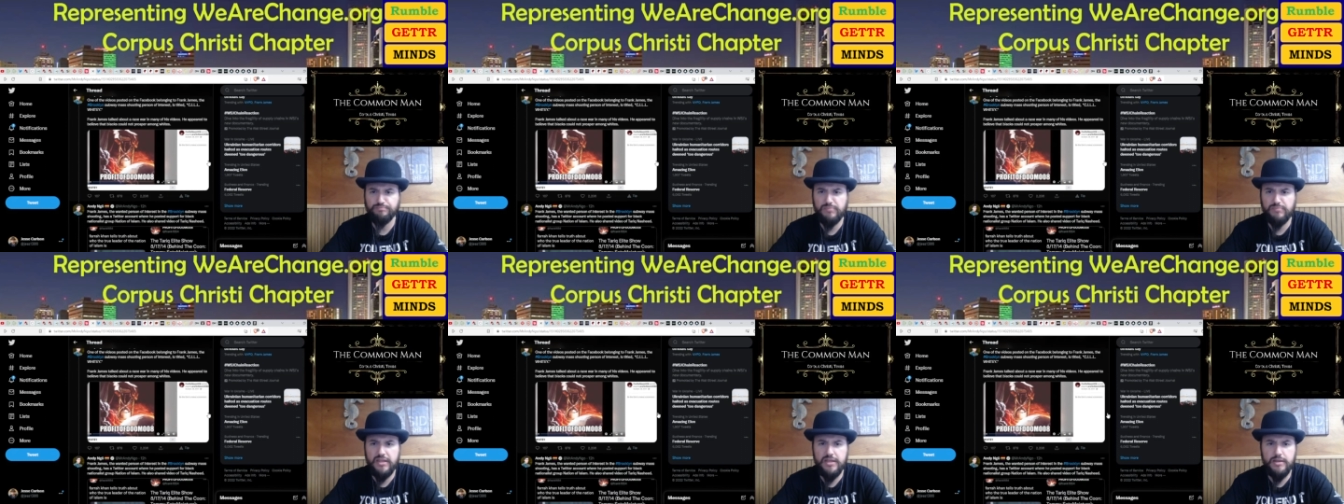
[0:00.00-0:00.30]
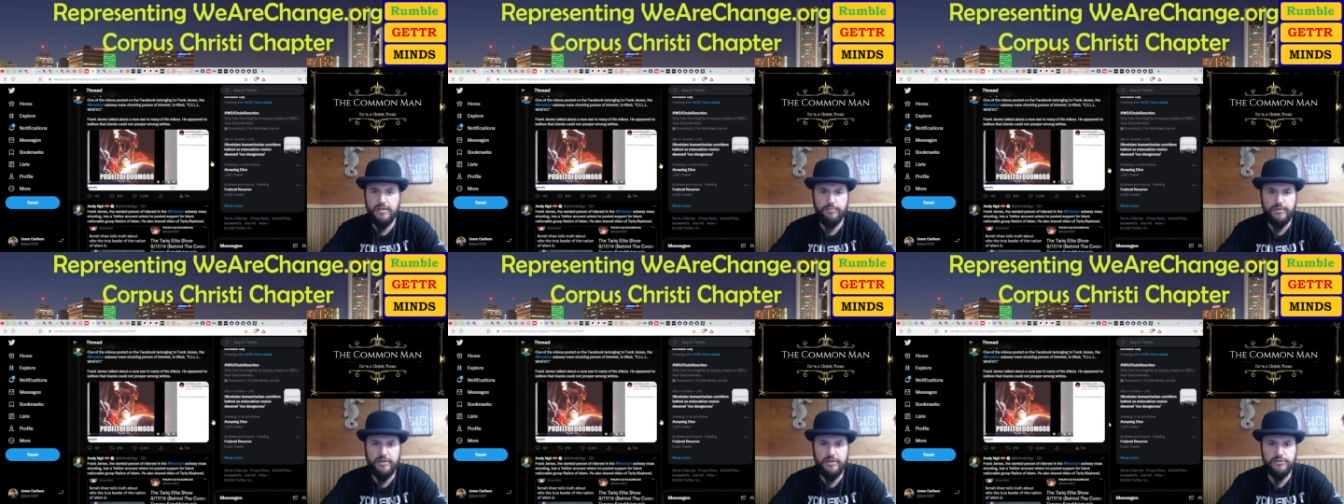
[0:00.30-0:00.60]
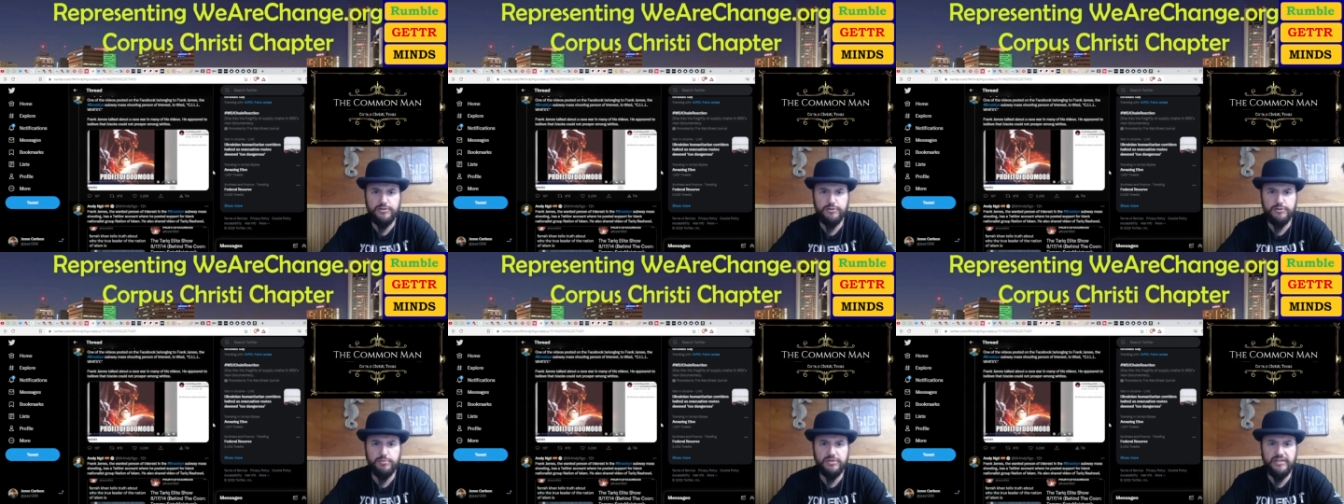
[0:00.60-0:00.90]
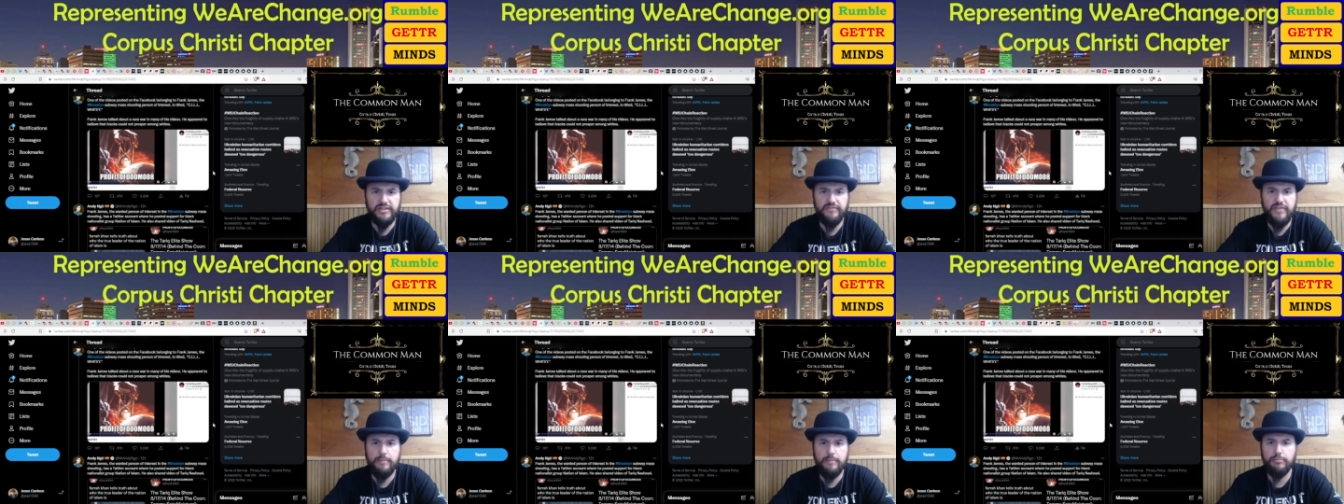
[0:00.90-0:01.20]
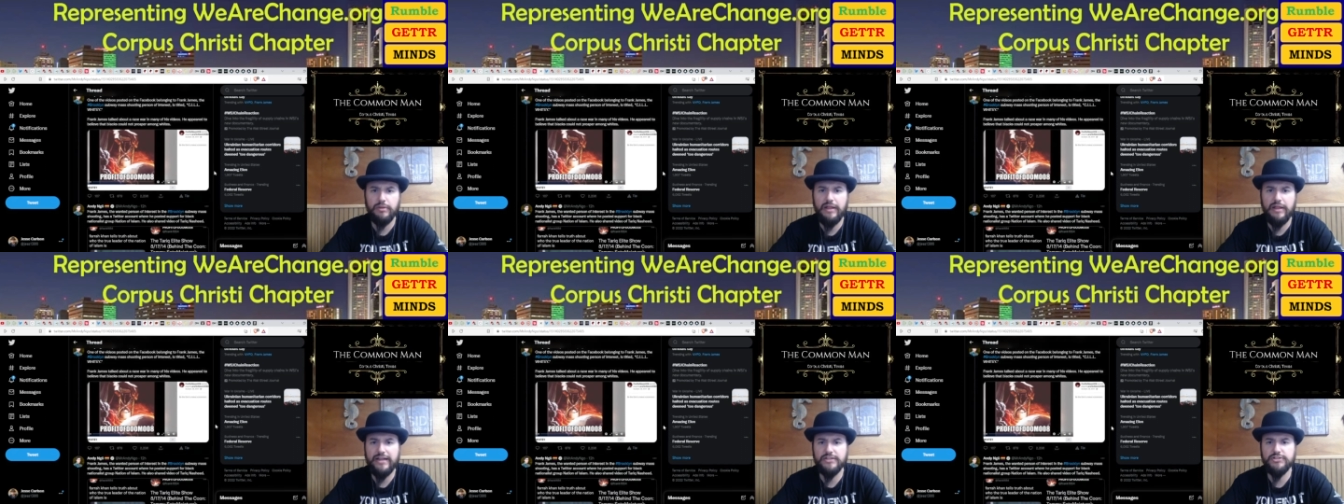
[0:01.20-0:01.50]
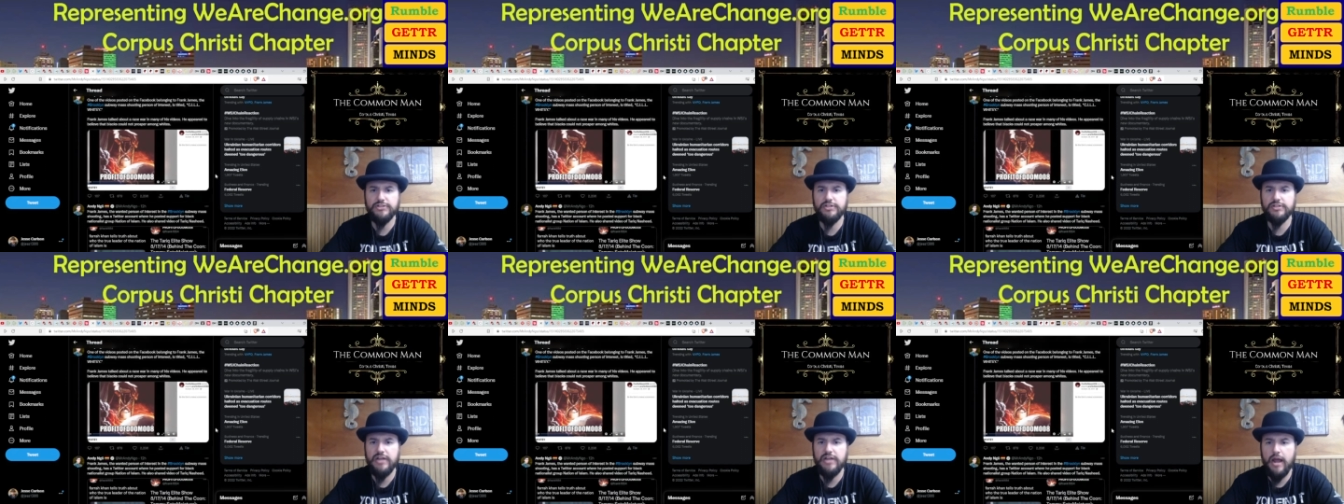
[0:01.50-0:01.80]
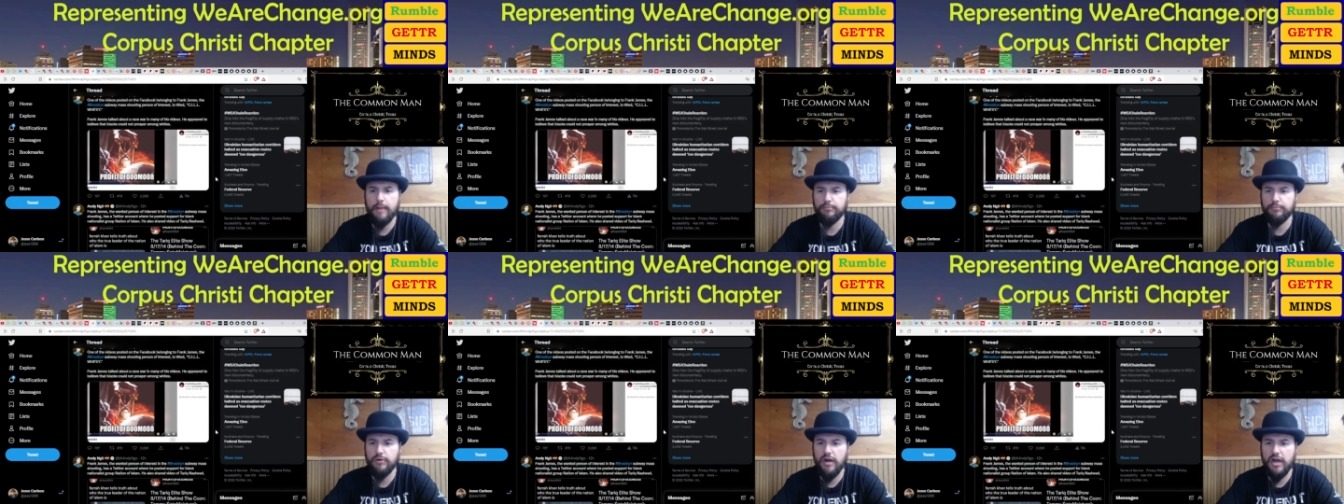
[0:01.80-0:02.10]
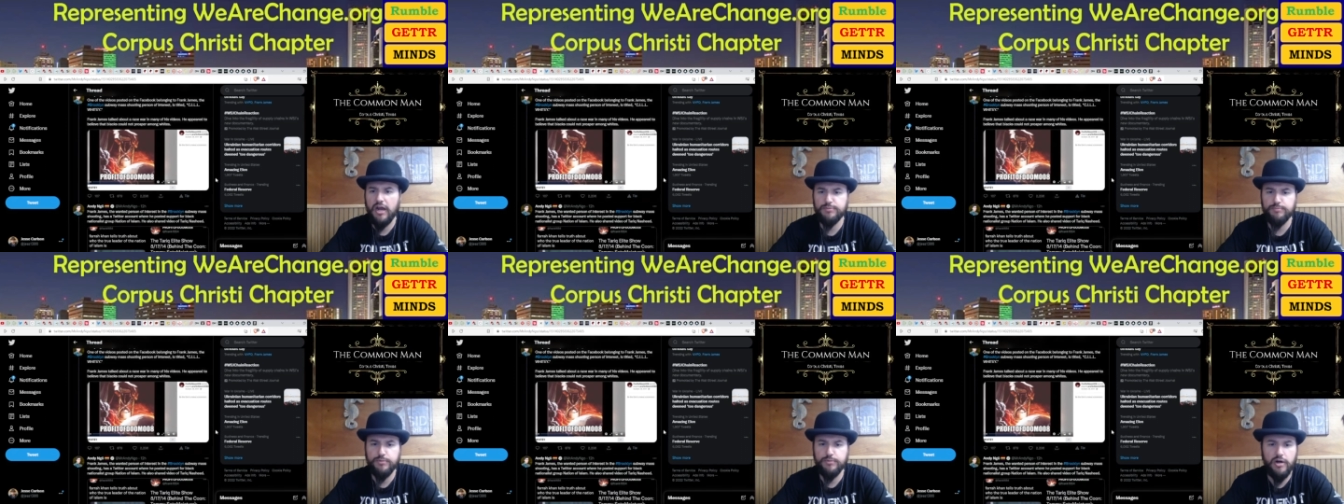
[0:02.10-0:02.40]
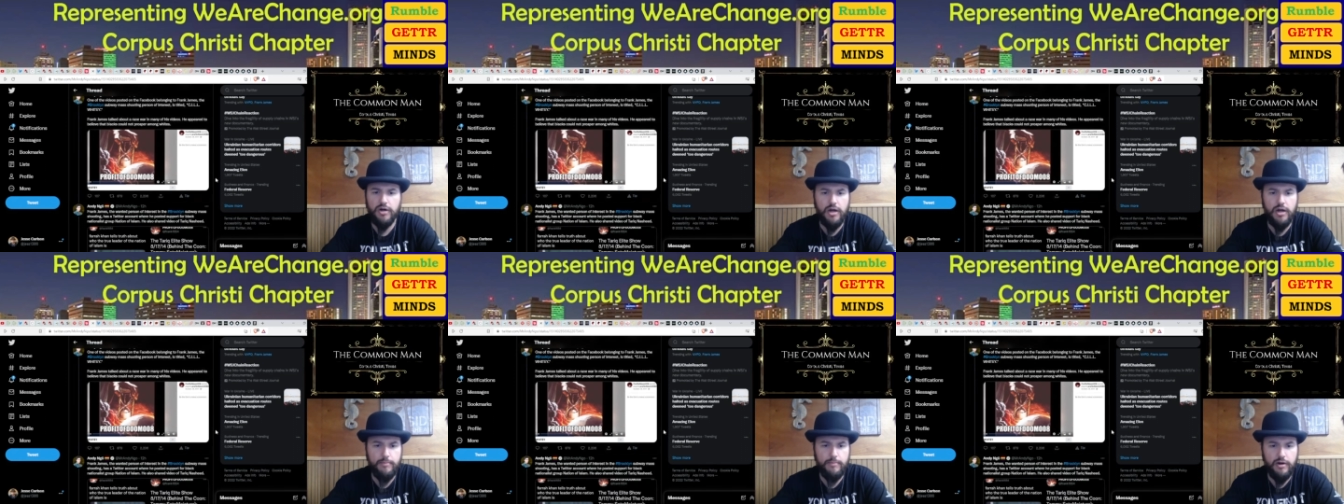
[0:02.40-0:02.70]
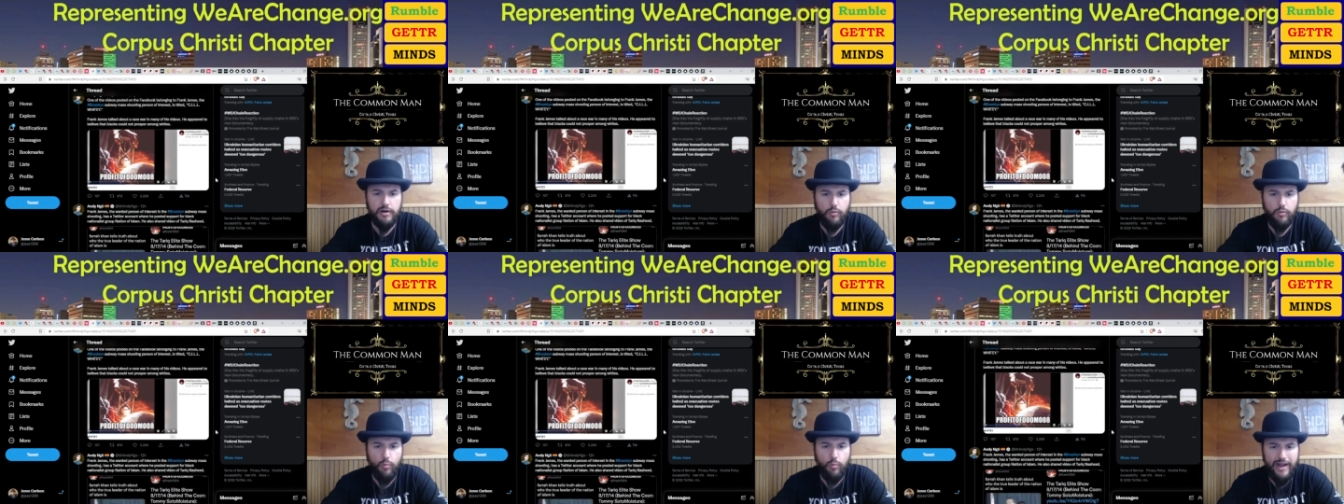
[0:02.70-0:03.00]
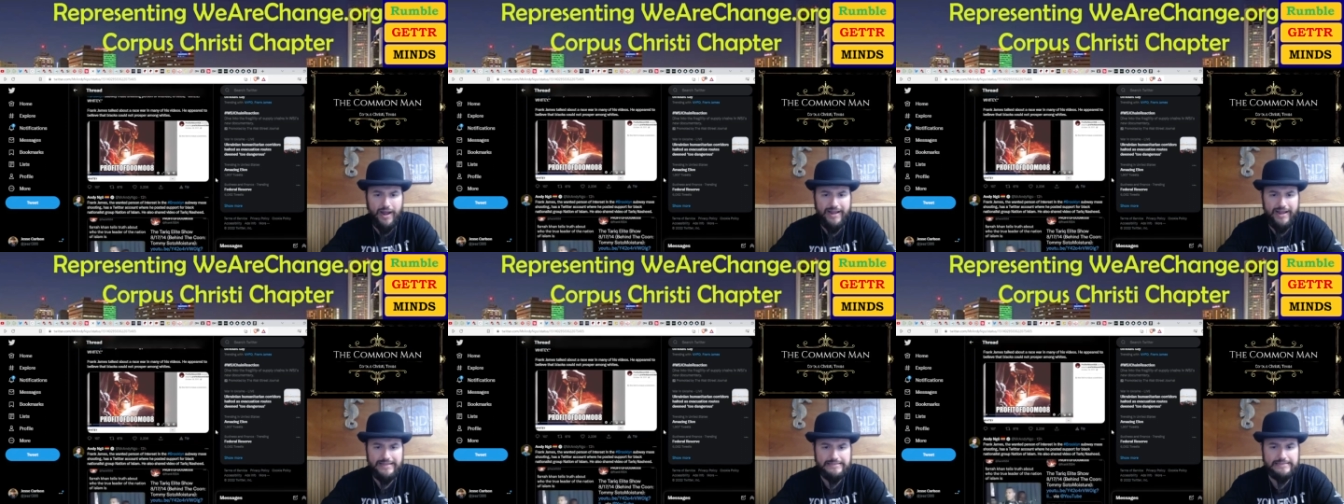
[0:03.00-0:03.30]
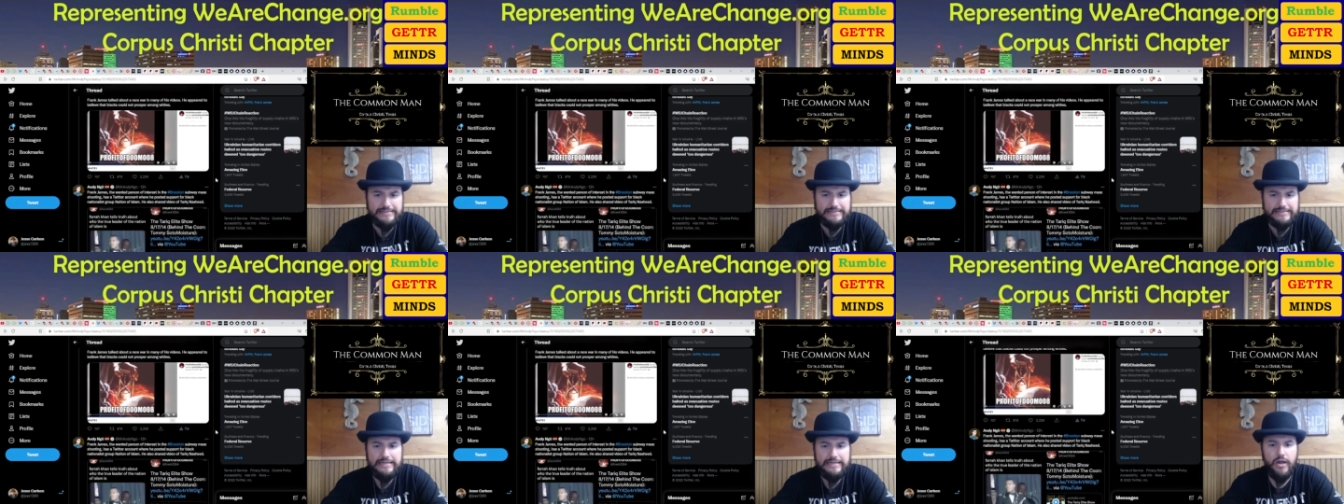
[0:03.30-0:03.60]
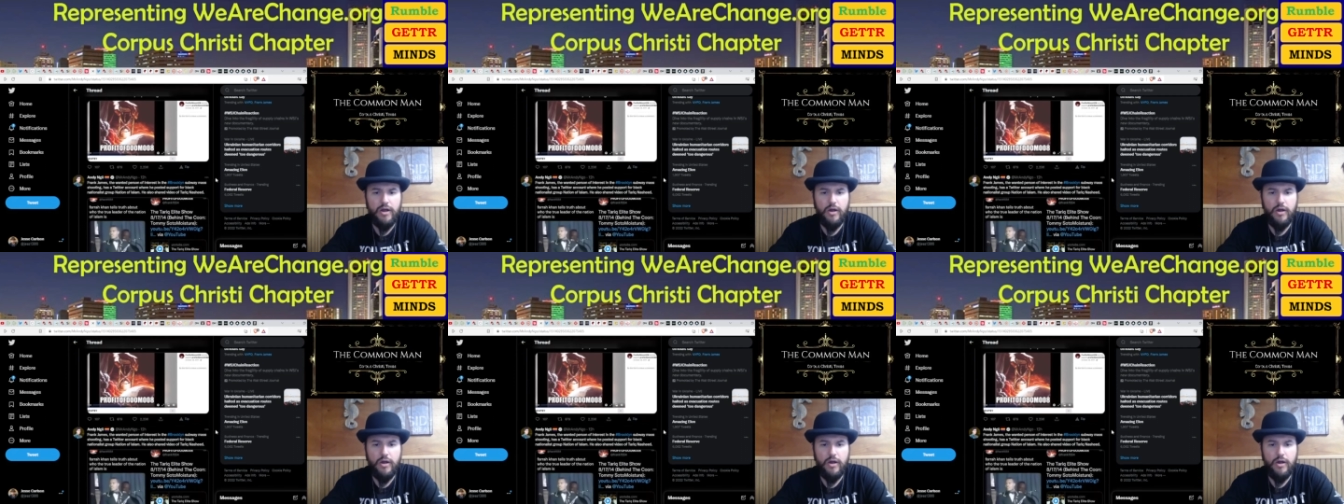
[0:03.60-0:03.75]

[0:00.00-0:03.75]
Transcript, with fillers: He appeared to believe that blacks could not prosper among whites.